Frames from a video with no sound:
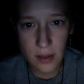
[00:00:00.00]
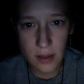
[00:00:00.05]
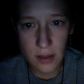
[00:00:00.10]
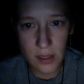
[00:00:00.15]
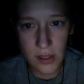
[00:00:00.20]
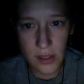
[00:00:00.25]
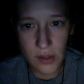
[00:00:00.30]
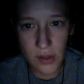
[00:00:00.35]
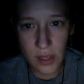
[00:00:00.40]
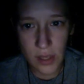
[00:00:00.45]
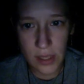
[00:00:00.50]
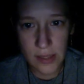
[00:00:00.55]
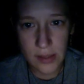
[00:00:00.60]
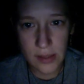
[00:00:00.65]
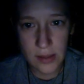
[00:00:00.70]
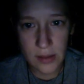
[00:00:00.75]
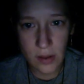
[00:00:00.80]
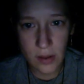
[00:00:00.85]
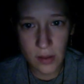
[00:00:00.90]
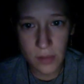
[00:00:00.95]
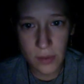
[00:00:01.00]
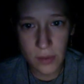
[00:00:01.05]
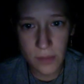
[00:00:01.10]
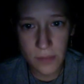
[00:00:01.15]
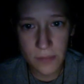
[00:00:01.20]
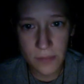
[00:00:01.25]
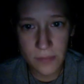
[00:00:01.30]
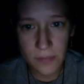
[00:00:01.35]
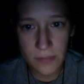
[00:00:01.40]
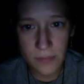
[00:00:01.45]
I tried the knob.
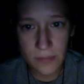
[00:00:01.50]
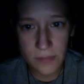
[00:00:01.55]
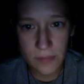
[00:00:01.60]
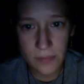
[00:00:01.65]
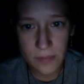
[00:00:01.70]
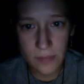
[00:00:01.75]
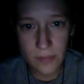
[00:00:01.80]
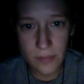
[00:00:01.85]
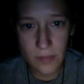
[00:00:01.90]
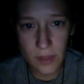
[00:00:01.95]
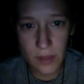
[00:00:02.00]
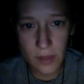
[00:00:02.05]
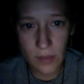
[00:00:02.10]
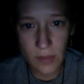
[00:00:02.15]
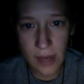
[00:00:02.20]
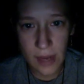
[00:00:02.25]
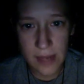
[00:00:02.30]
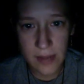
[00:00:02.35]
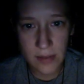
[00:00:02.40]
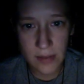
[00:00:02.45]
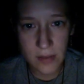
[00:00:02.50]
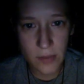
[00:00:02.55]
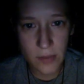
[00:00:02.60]
It rattled